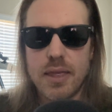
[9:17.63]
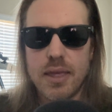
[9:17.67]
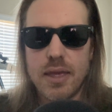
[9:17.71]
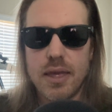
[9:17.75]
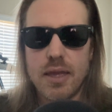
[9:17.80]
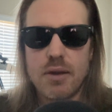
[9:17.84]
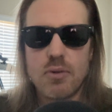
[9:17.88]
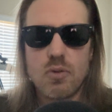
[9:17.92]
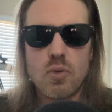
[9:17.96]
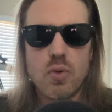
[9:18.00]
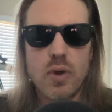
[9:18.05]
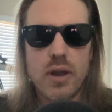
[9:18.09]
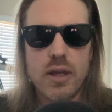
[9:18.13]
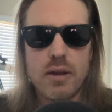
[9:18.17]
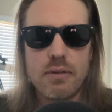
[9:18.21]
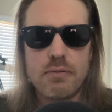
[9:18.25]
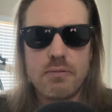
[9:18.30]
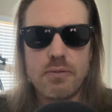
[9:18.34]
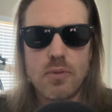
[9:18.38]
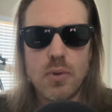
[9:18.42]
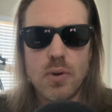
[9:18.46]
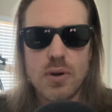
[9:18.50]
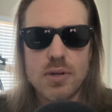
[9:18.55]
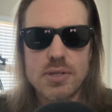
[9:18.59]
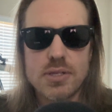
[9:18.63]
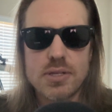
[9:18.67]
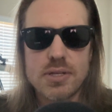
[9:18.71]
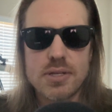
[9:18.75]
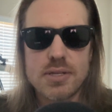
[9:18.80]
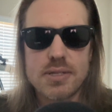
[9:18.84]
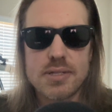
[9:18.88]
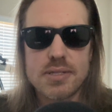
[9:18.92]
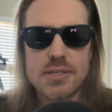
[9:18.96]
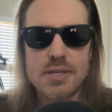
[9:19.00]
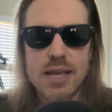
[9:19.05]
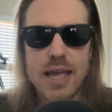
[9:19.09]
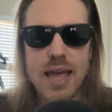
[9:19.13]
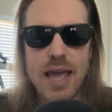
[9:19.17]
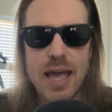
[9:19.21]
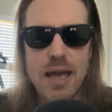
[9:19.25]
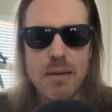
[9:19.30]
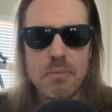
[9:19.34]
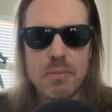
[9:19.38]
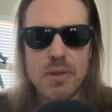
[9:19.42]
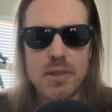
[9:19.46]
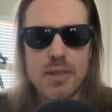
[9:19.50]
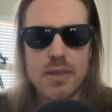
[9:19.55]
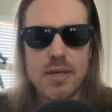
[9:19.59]
it reinforces
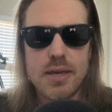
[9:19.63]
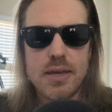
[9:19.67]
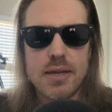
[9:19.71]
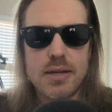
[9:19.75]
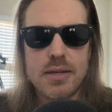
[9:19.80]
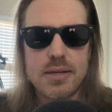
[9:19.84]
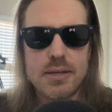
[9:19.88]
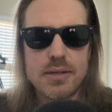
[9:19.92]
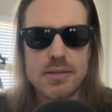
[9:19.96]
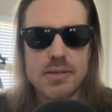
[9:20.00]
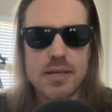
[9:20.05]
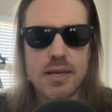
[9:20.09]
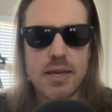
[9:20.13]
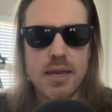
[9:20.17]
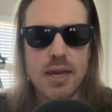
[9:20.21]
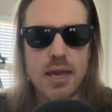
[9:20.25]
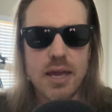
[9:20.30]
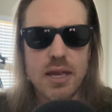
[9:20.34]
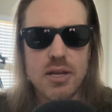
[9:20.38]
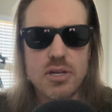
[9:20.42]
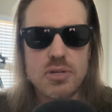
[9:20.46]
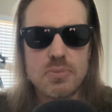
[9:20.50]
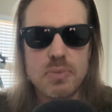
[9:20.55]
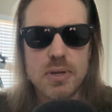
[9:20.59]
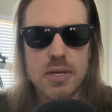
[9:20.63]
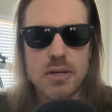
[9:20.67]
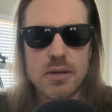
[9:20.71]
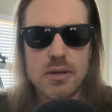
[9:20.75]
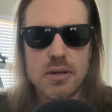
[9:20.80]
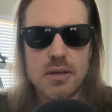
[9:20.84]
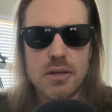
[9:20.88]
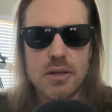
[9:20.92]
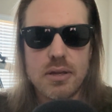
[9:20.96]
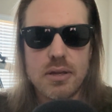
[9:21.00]
apathy and disengagement.